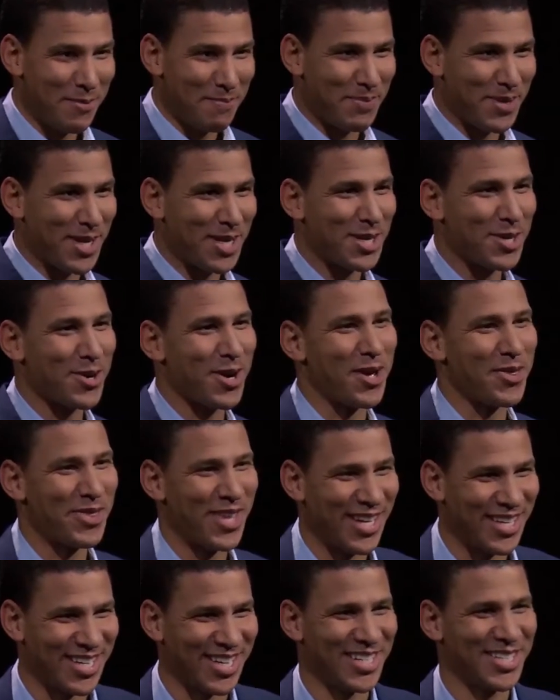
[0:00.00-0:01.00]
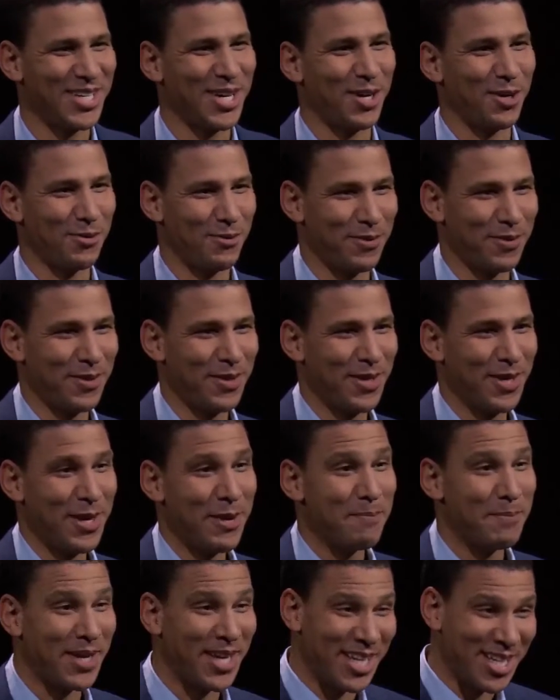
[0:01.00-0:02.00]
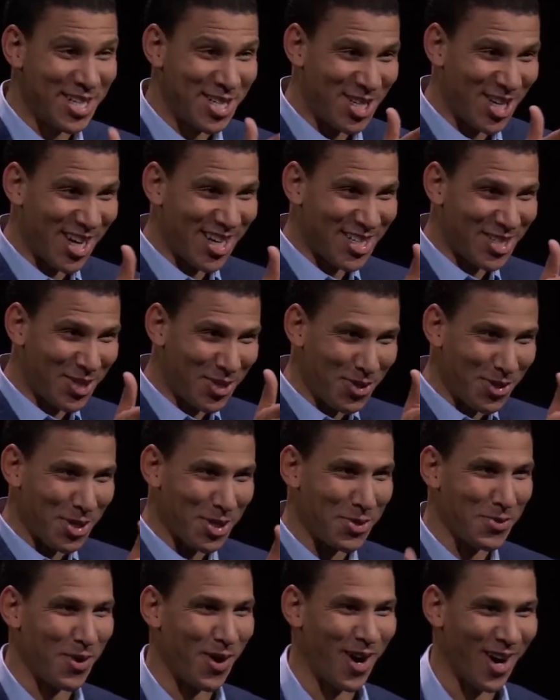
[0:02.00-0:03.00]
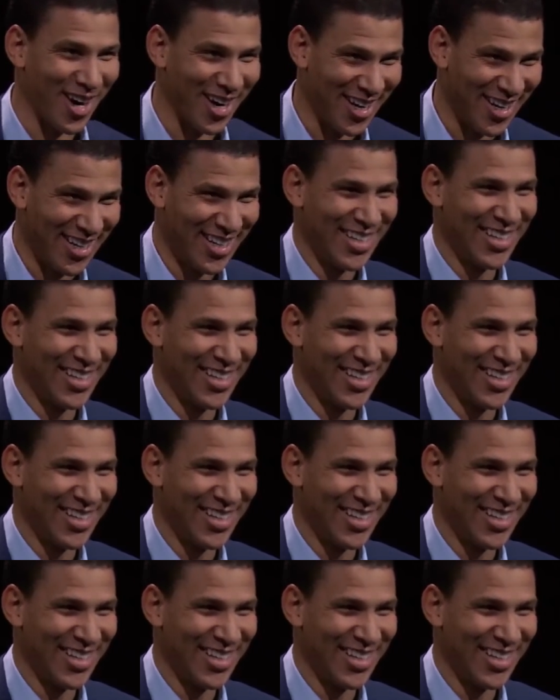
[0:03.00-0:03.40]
being your authentic self, being just who you are.